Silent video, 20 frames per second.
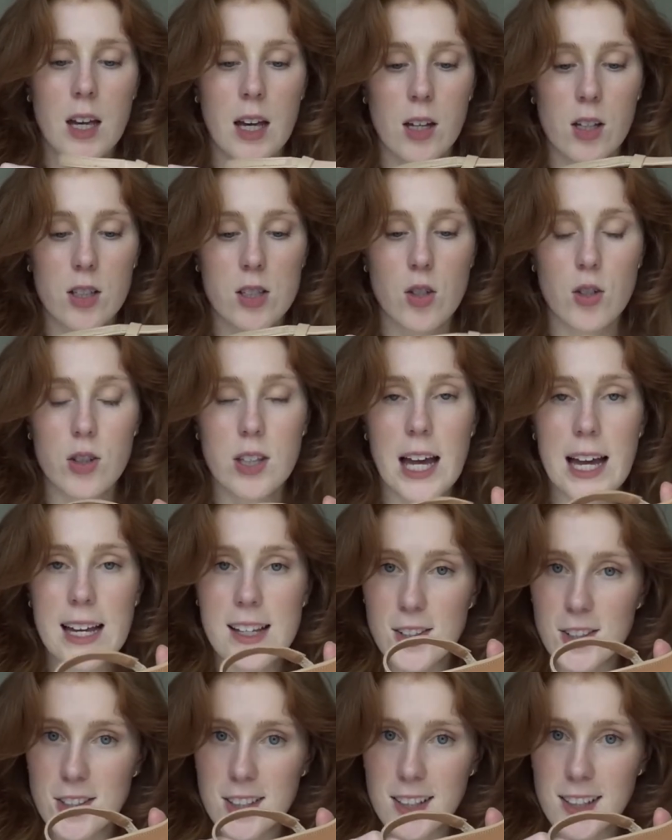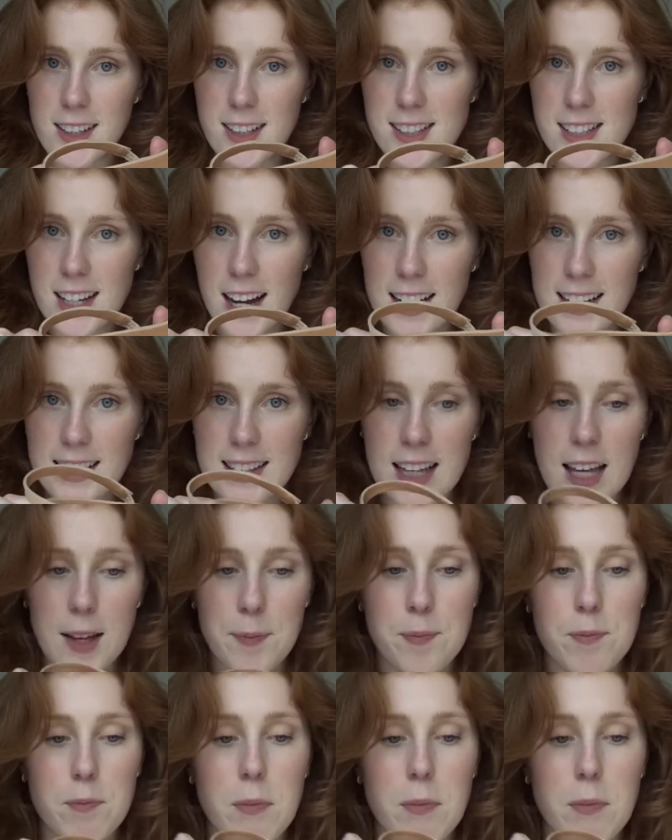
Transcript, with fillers: It's got the ASOS little design in there.